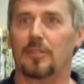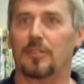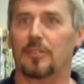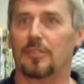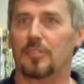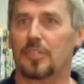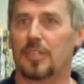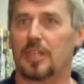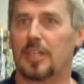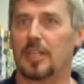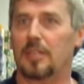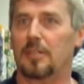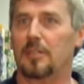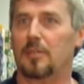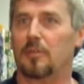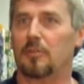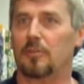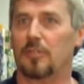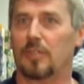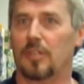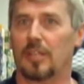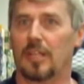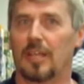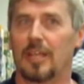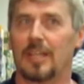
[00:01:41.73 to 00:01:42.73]
in the state
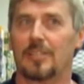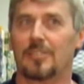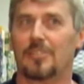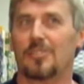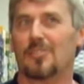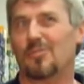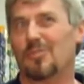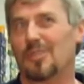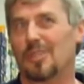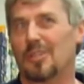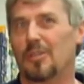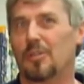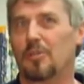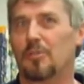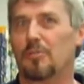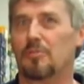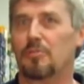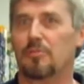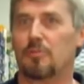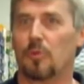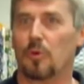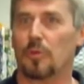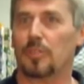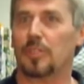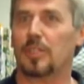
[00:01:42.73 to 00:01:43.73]
over the last 12,
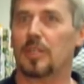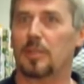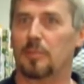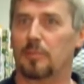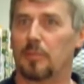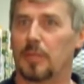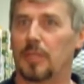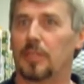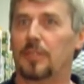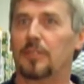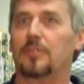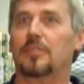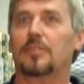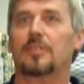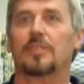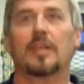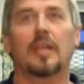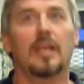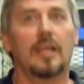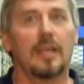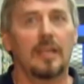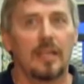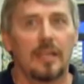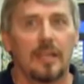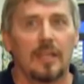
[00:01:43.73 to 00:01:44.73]
14 months,
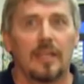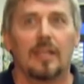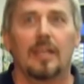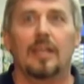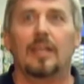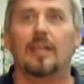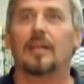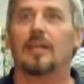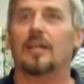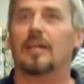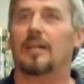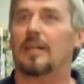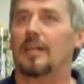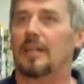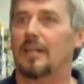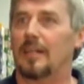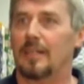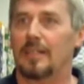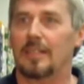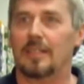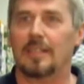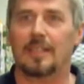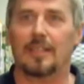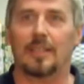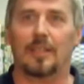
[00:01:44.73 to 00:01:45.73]

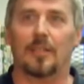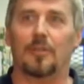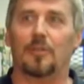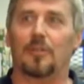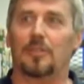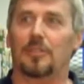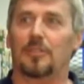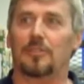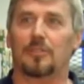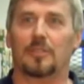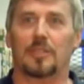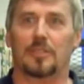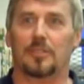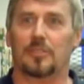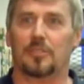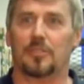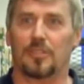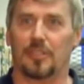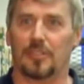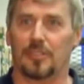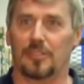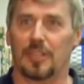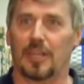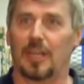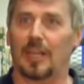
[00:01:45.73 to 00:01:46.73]
uh, you know, it's it's
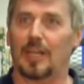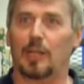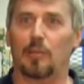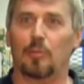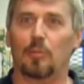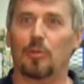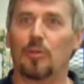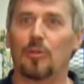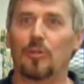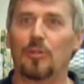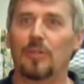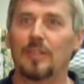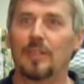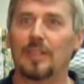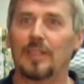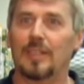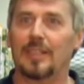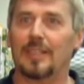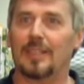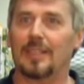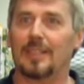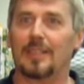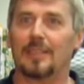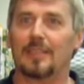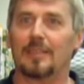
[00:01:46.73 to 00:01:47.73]
desirable. Uh,
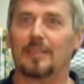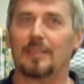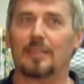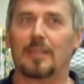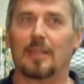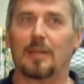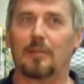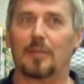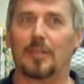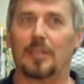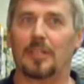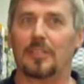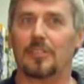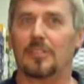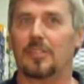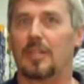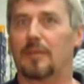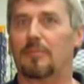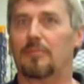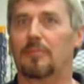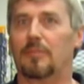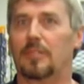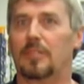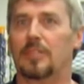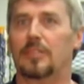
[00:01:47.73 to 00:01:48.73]
I mean, it's
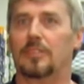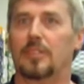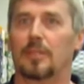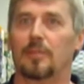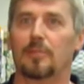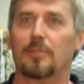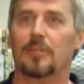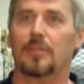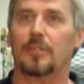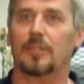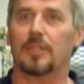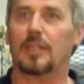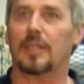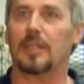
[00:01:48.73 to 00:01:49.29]
definitely something